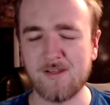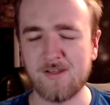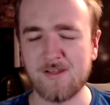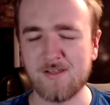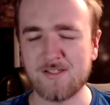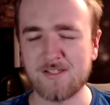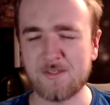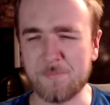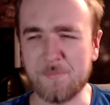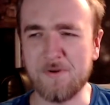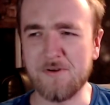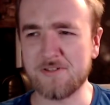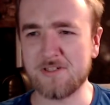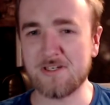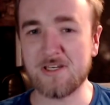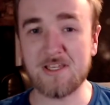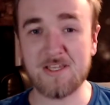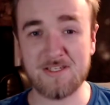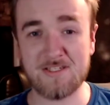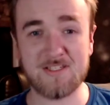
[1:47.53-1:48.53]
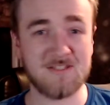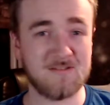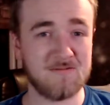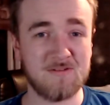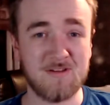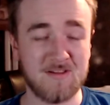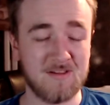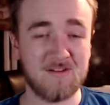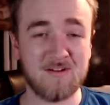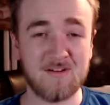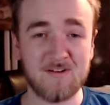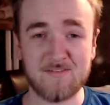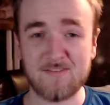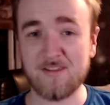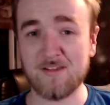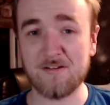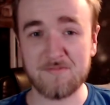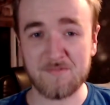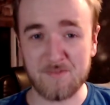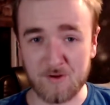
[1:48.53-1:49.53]
Supposedly, it's like a kind of
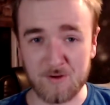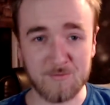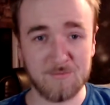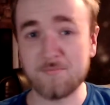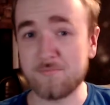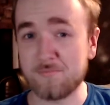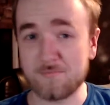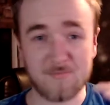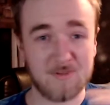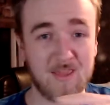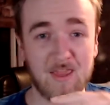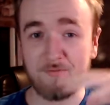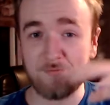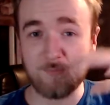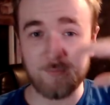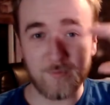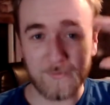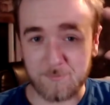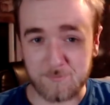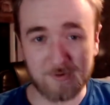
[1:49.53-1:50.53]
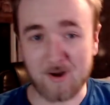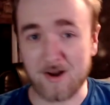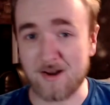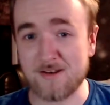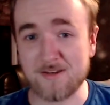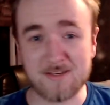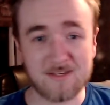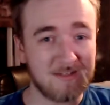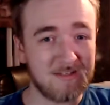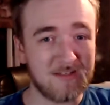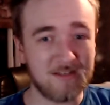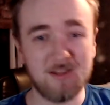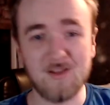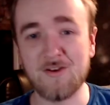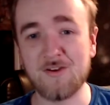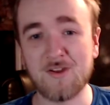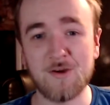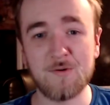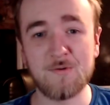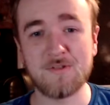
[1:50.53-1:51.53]
thing of, oh, the F1 branding and
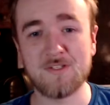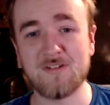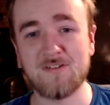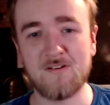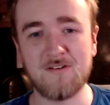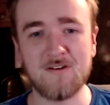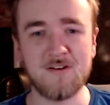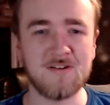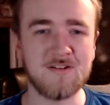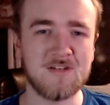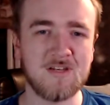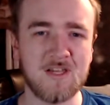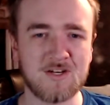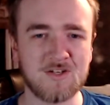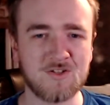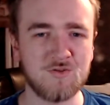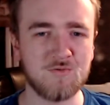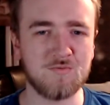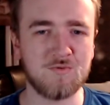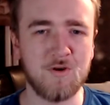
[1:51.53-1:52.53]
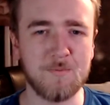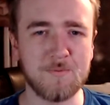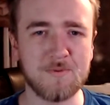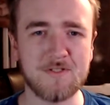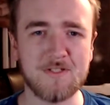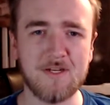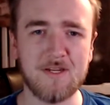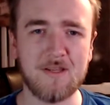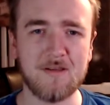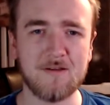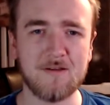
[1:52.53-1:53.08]
logo is their own intellectual property.